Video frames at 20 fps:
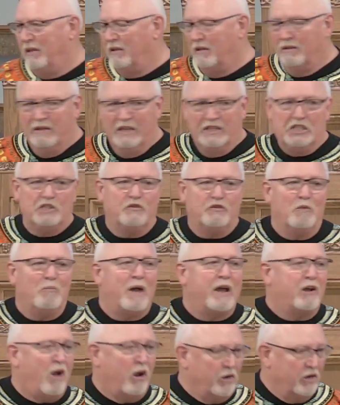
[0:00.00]
This is from
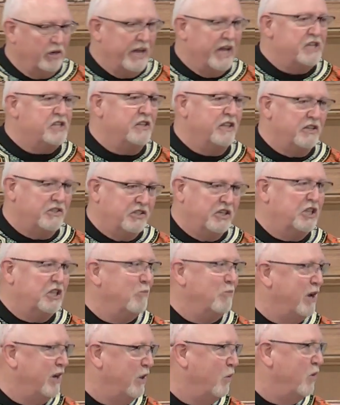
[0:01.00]
my congregation that sent the
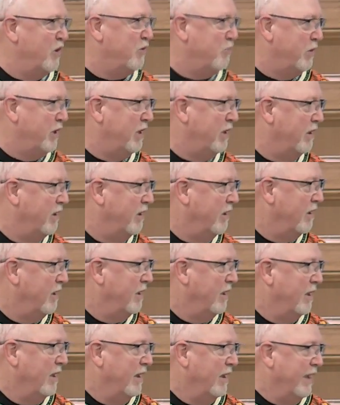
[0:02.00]
money with me.
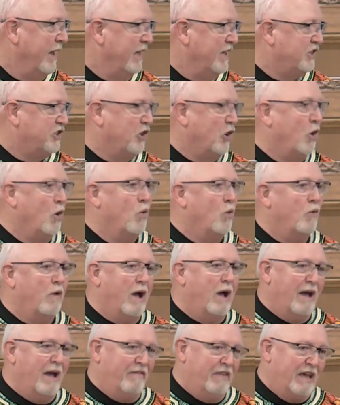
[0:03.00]
And so
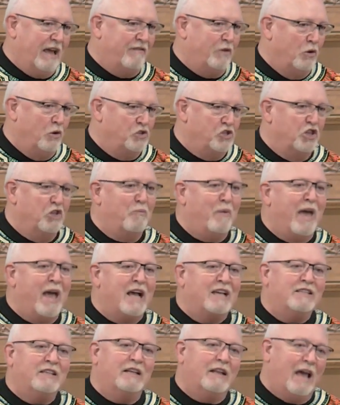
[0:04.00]
I think I've told you in the
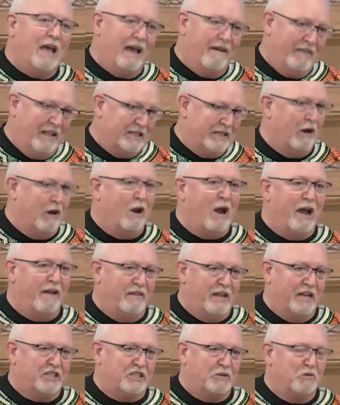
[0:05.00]
past that that's how I
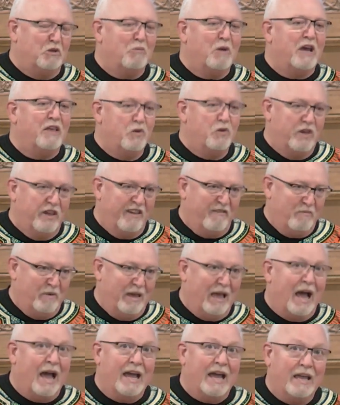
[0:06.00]
take some of the money you give me.
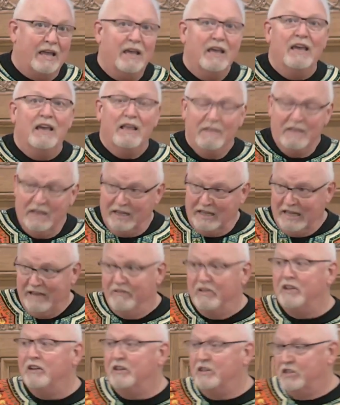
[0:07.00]
I then give
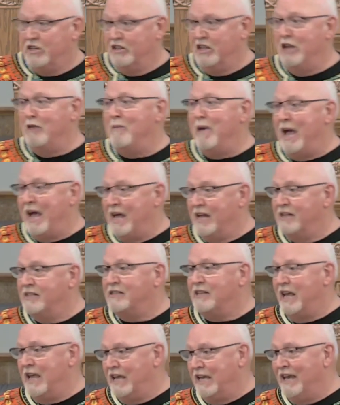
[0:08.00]
it to them as
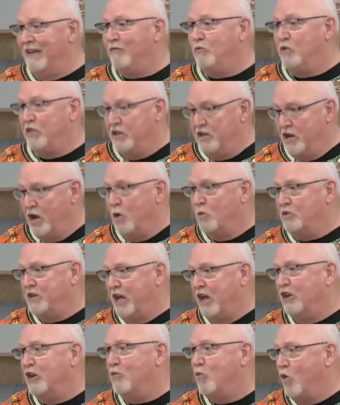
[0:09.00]
a gift with a note
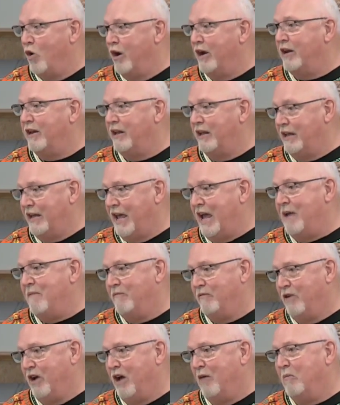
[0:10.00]
telling them where it came
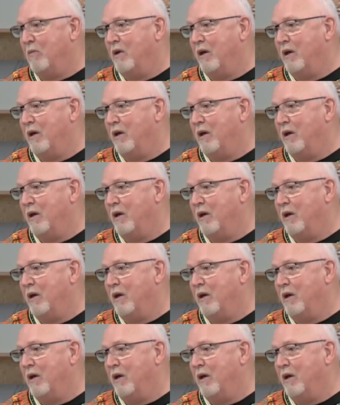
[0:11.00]
from.